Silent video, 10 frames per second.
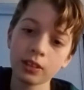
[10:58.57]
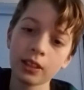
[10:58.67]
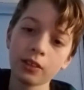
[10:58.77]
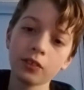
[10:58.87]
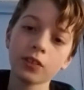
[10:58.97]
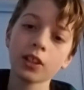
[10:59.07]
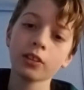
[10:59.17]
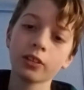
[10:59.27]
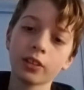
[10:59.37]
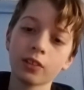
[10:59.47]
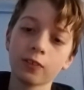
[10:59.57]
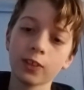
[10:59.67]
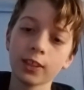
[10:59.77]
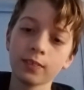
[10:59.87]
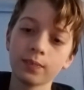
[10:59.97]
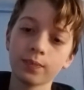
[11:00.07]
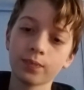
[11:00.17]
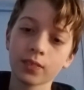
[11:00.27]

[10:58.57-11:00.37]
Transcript: Now you color in the front.